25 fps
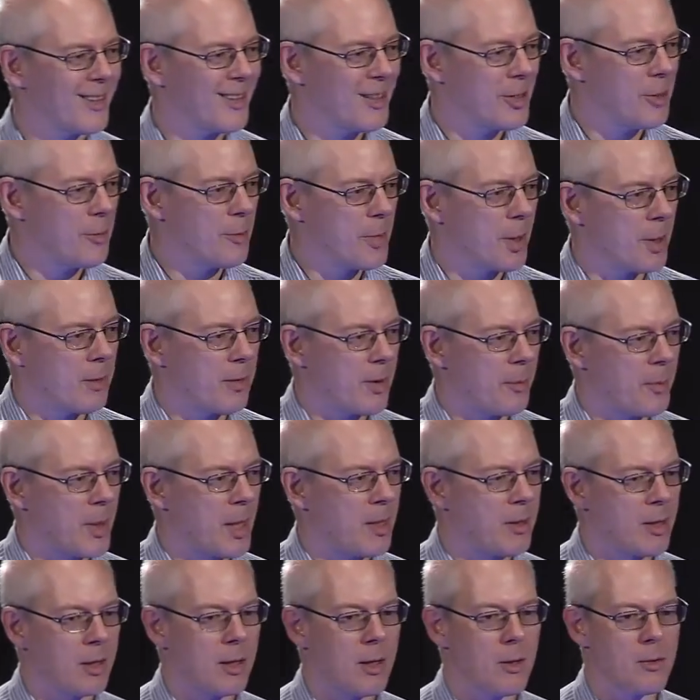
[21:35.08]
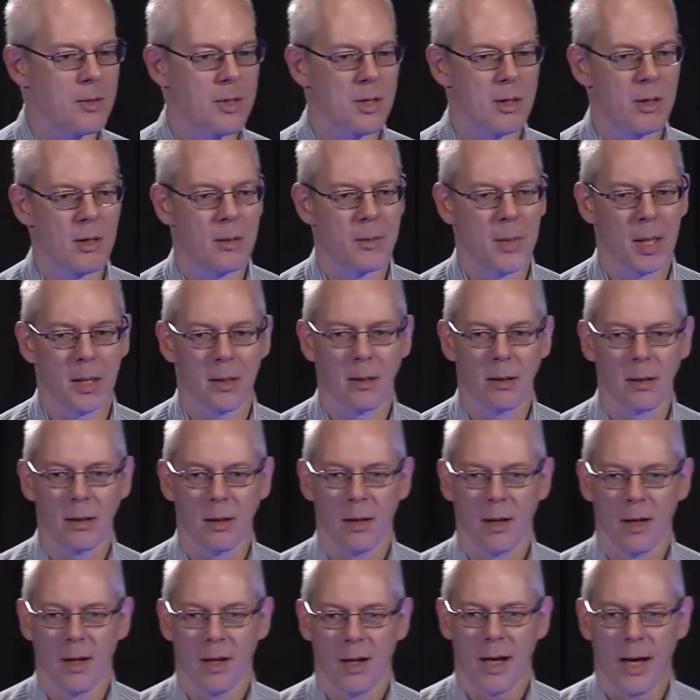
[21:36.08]
You build the bit that goes in the
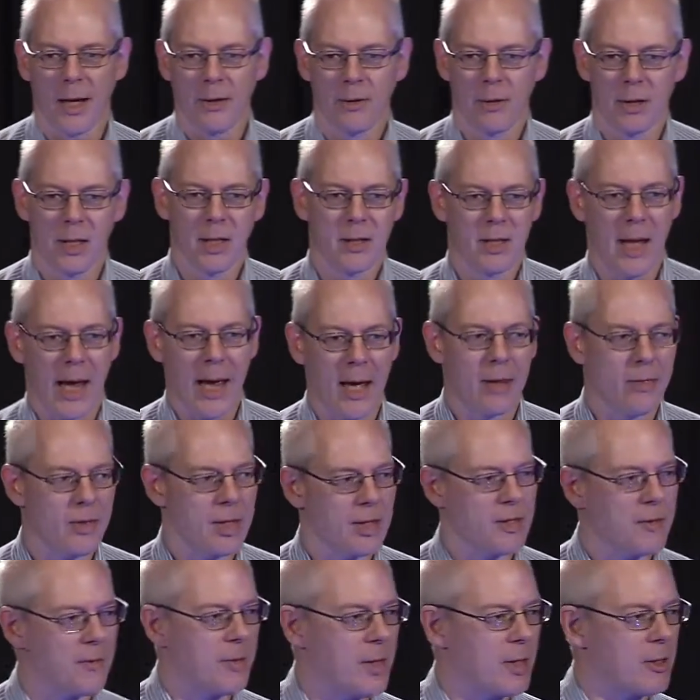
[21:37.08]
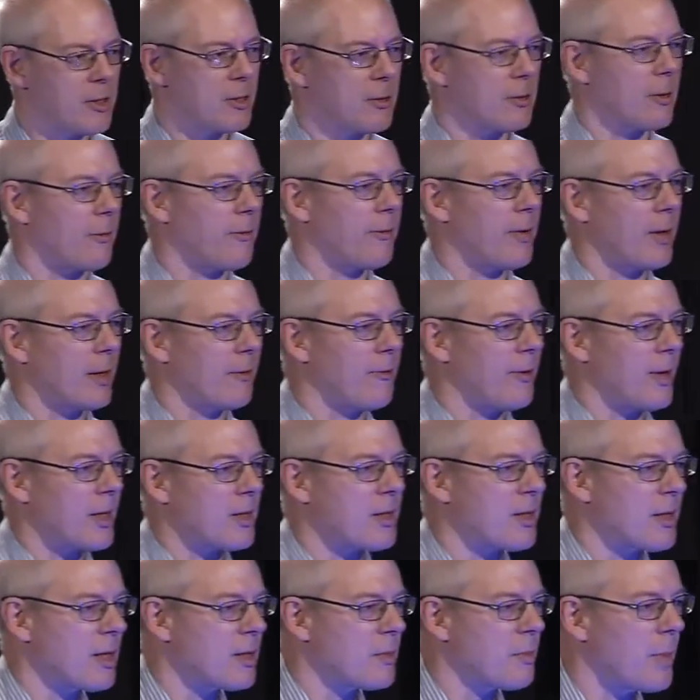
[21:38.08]
middle, and you need to add this feature or
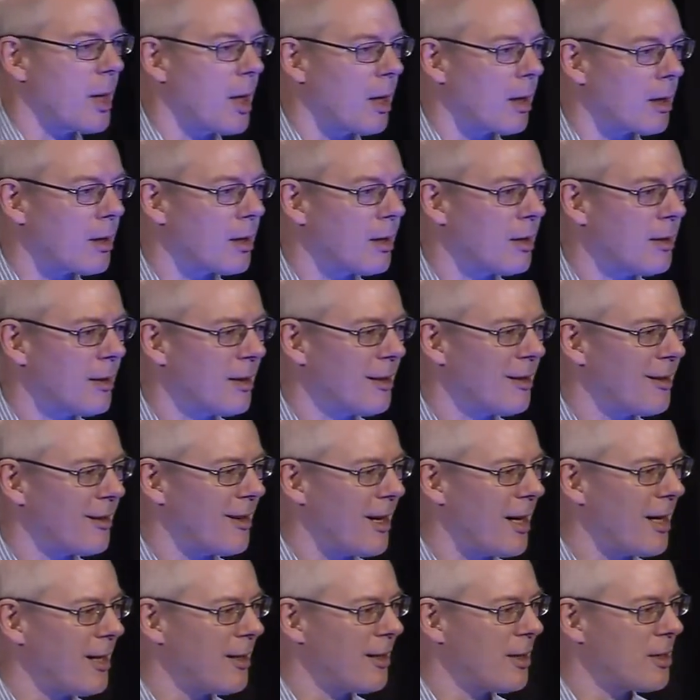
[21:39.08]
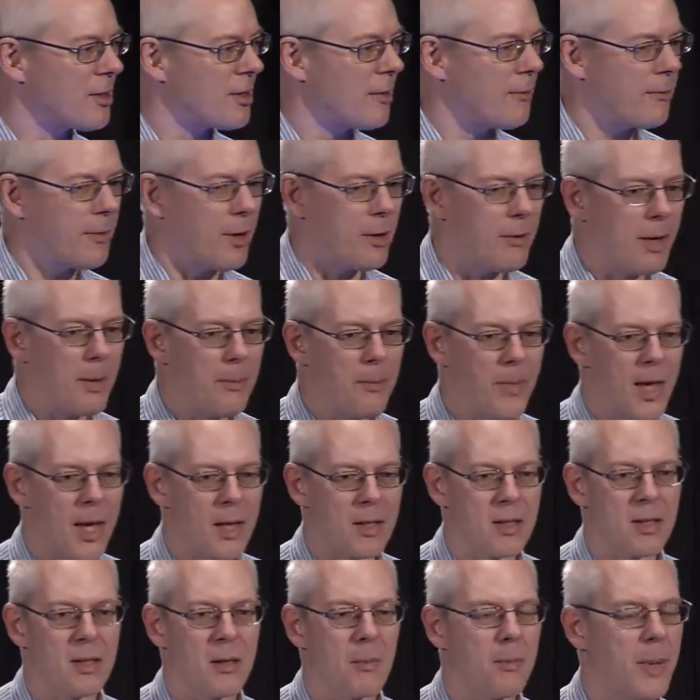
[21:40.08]
fix this bug, right?
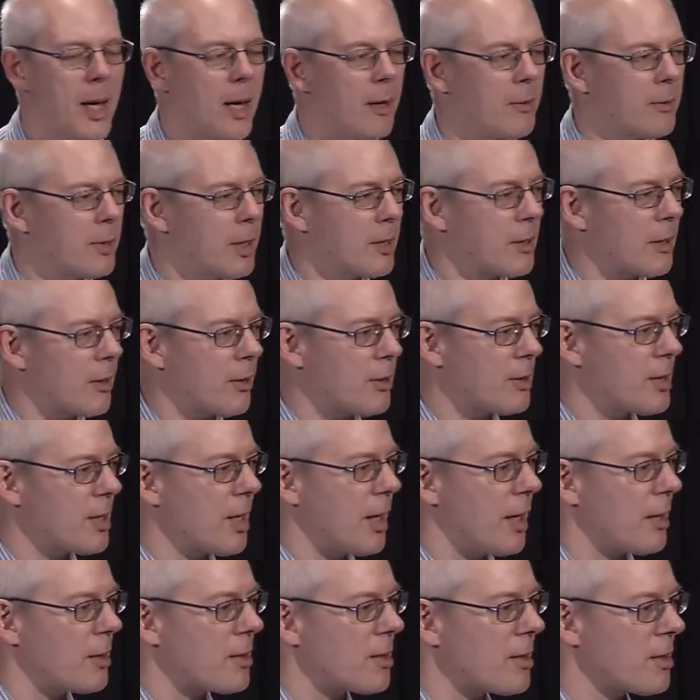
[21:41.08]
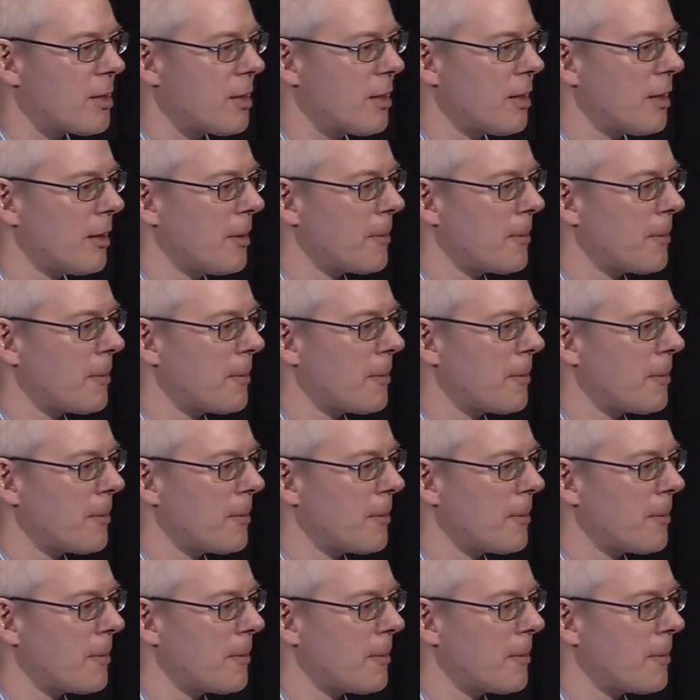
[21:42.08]
That's the bounded context.